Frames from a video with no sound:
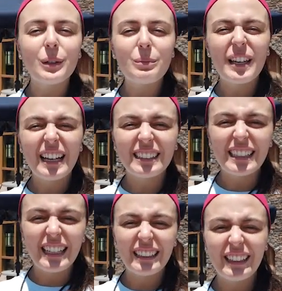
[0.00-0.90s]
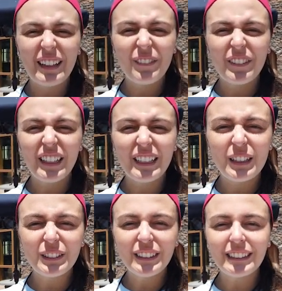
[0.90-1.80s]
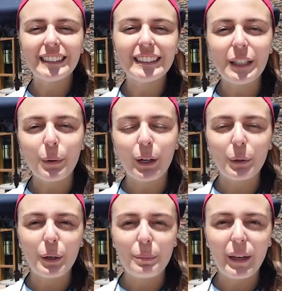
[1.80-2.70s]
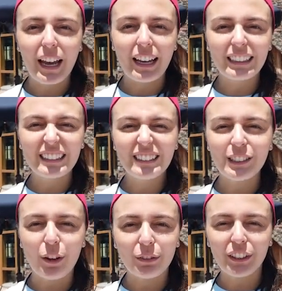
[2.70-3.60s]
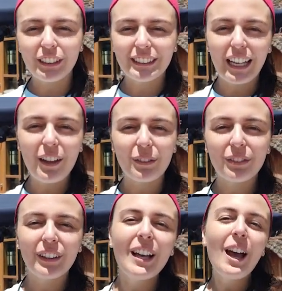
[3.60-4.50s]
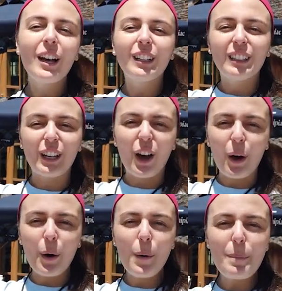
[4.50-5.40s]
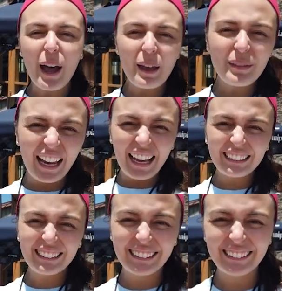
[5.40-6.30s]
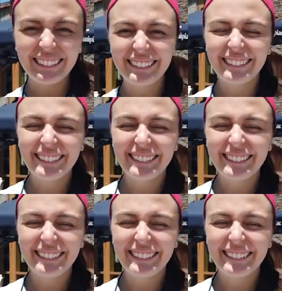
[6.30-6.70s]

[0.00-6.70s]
Quinnipiac Day in the Life videos to see what Quinnipiac is all for yourself. Go Bobcats!